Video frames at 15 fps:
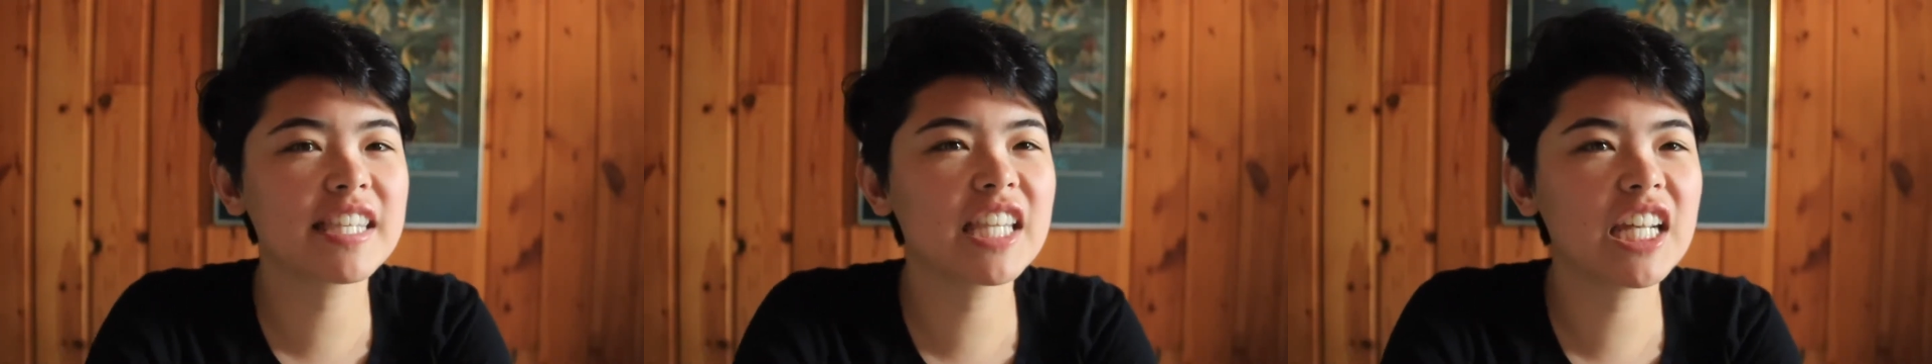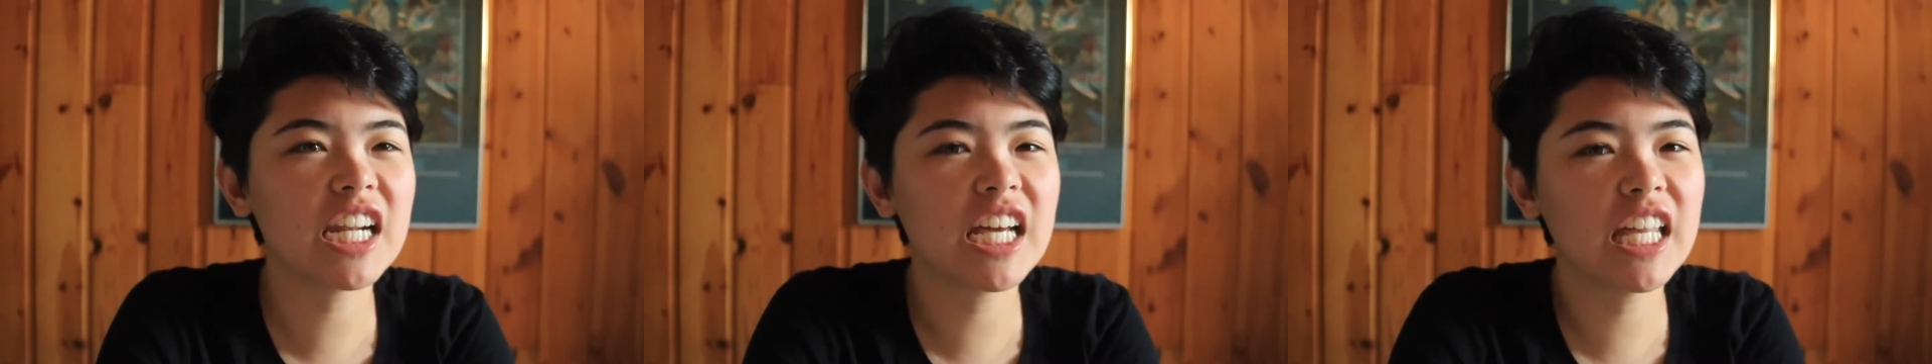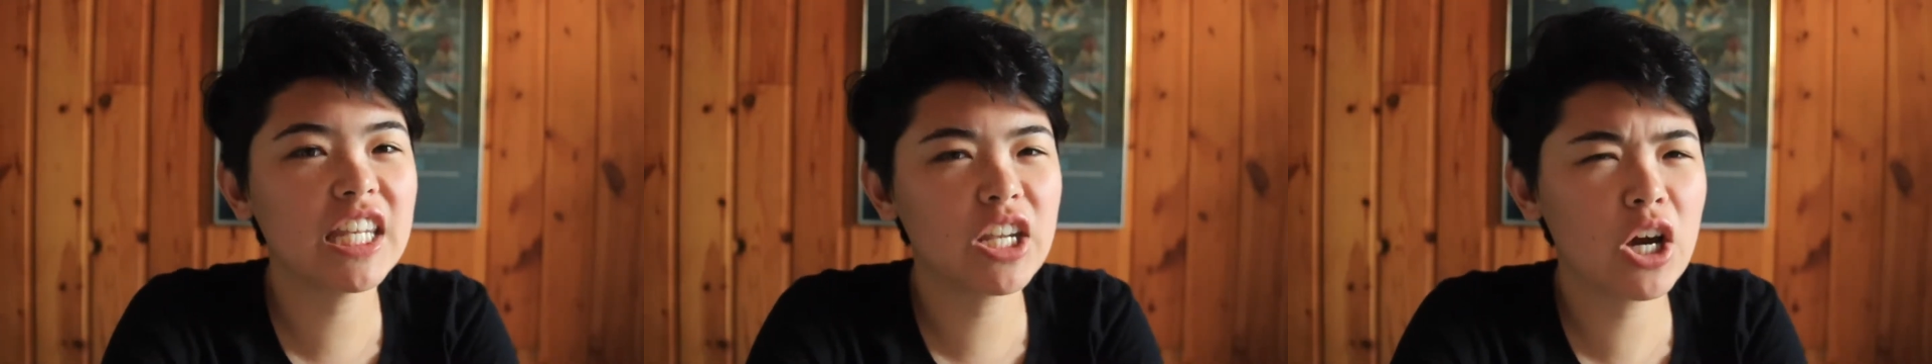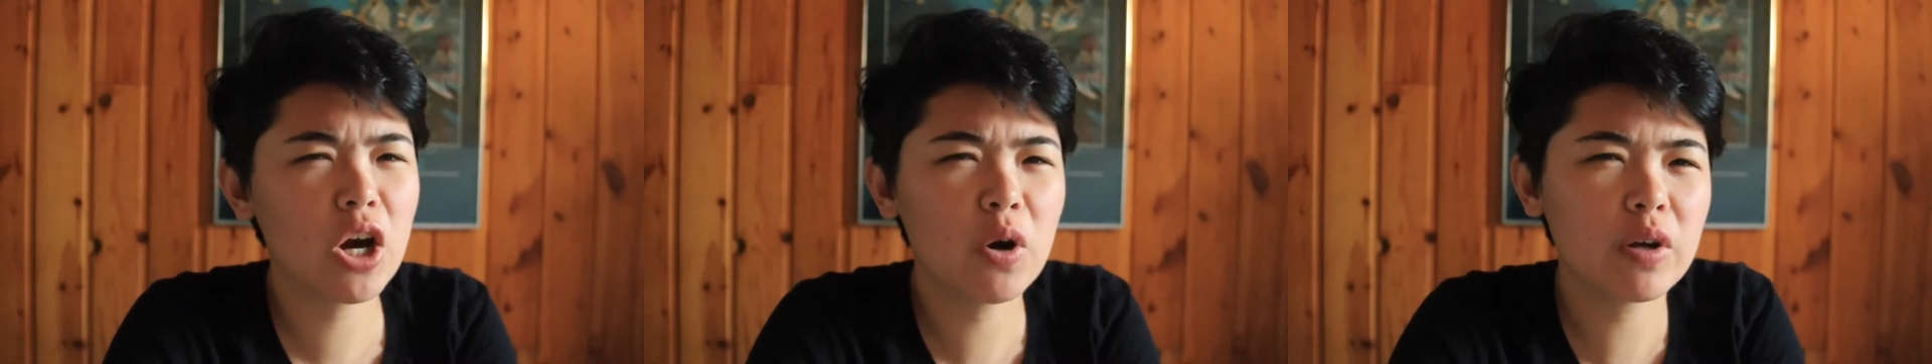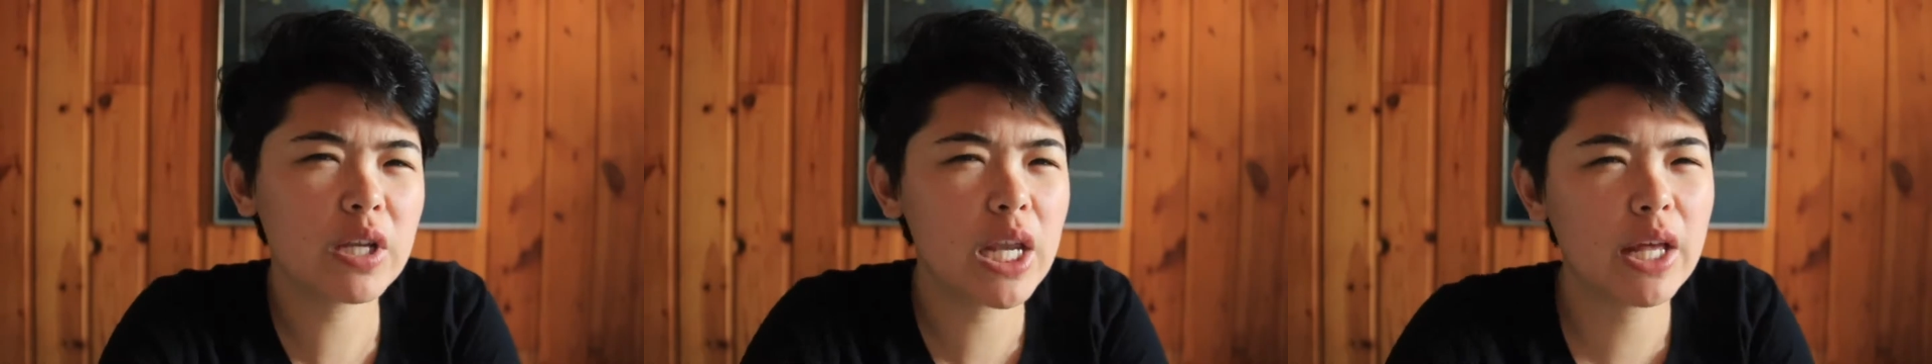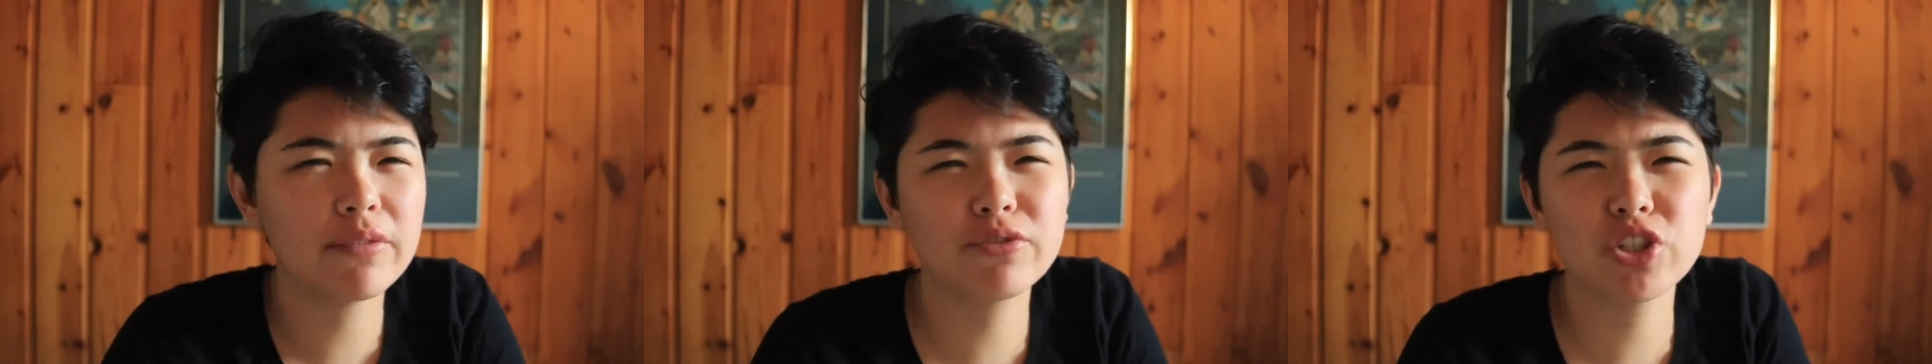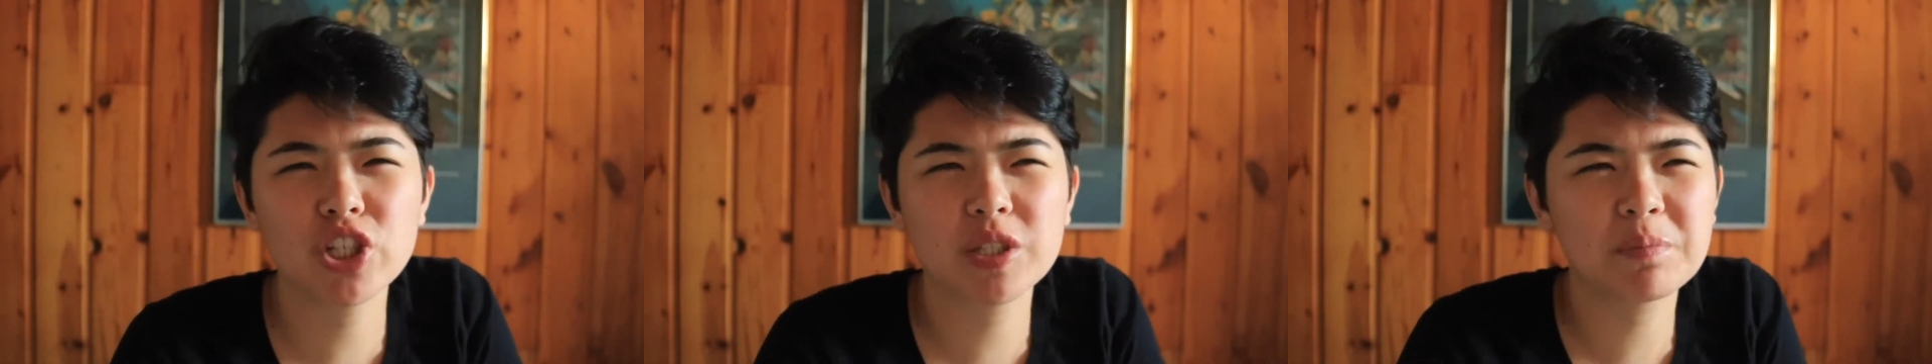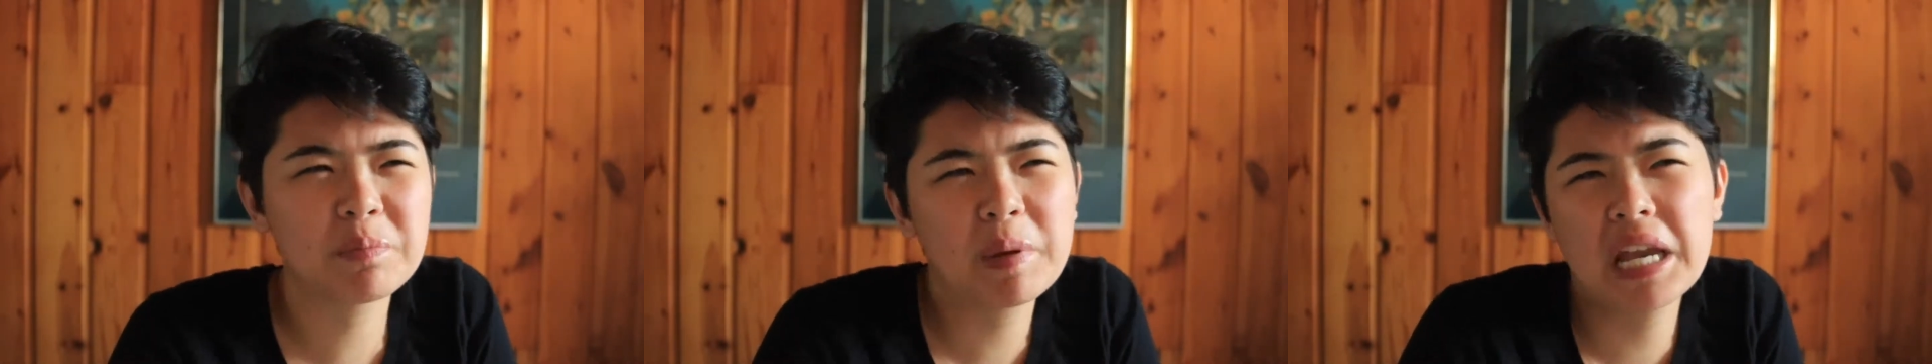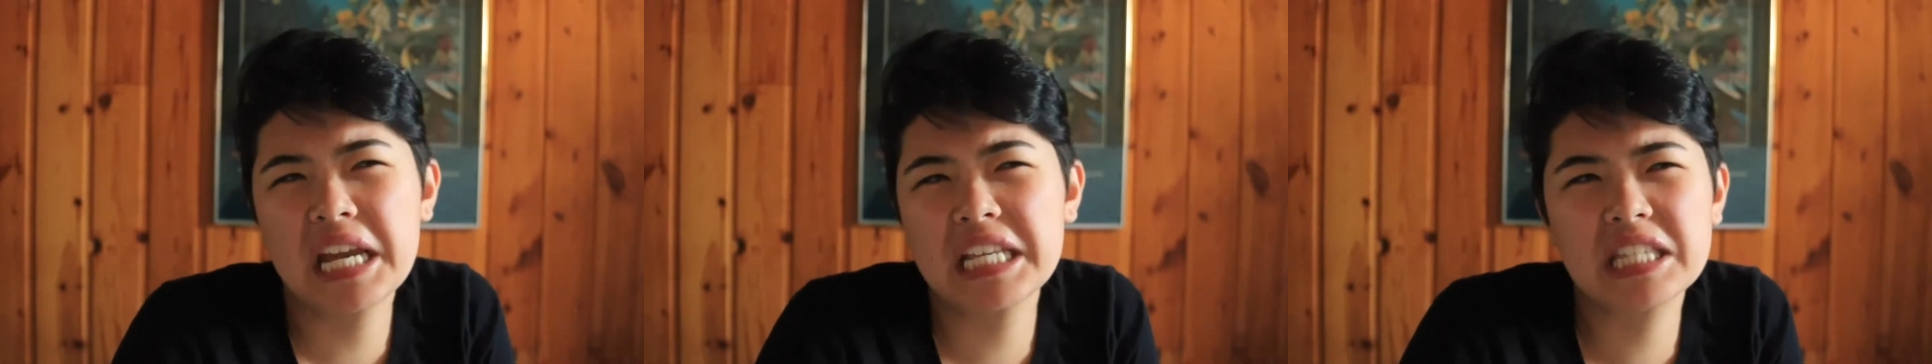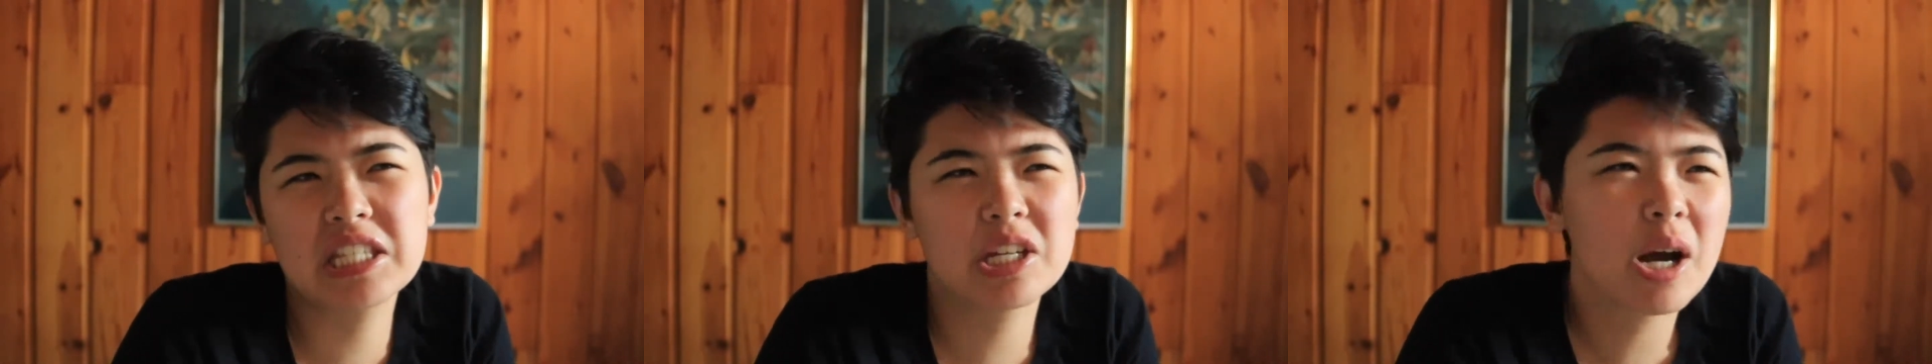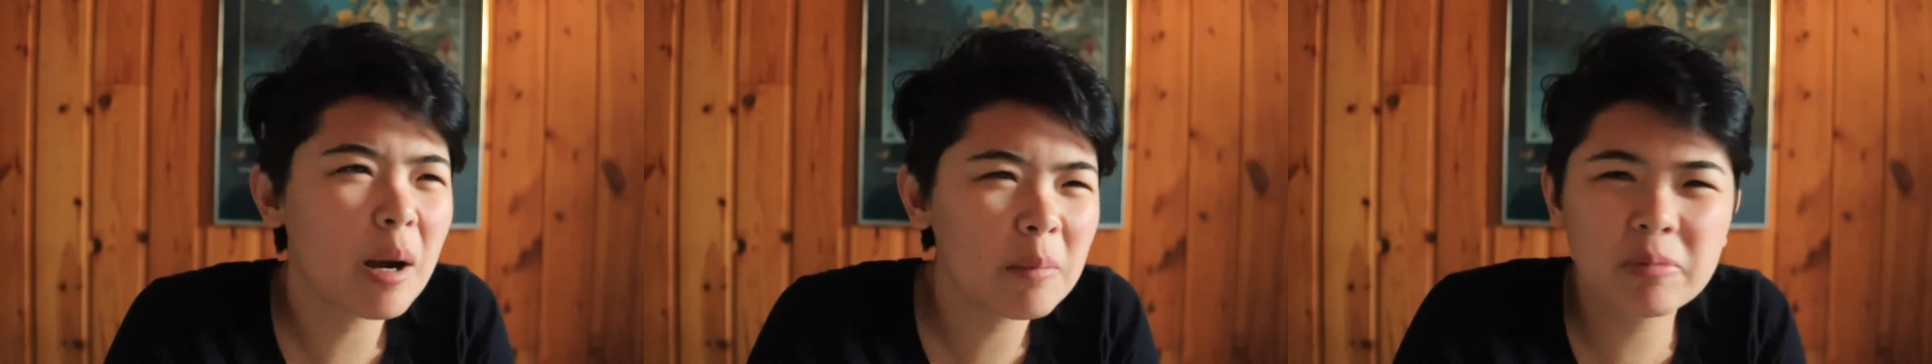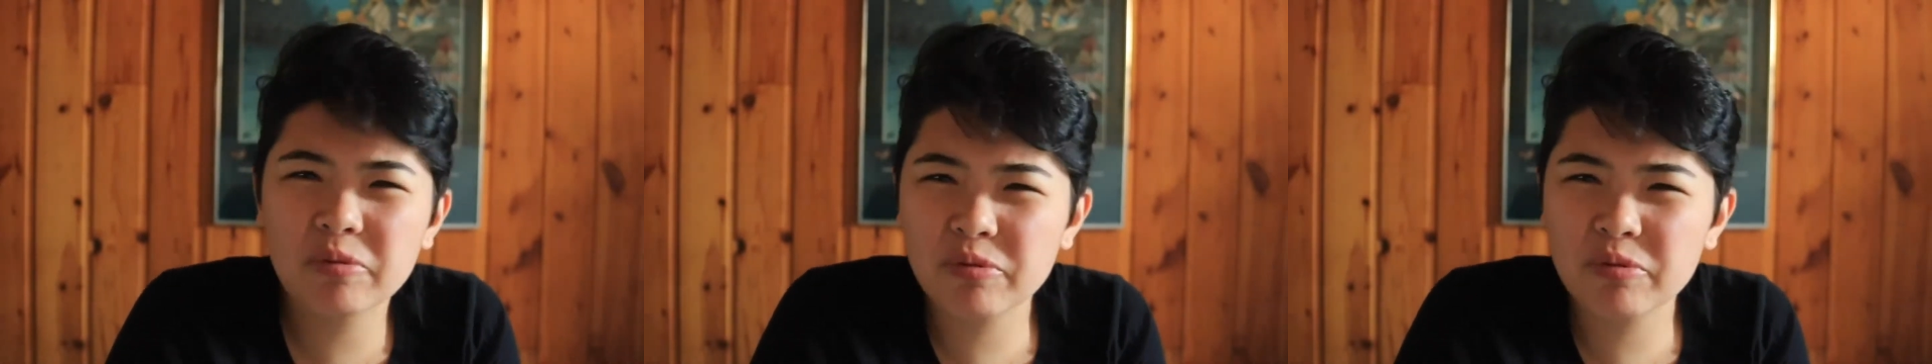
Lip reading: that I know and I've just picked up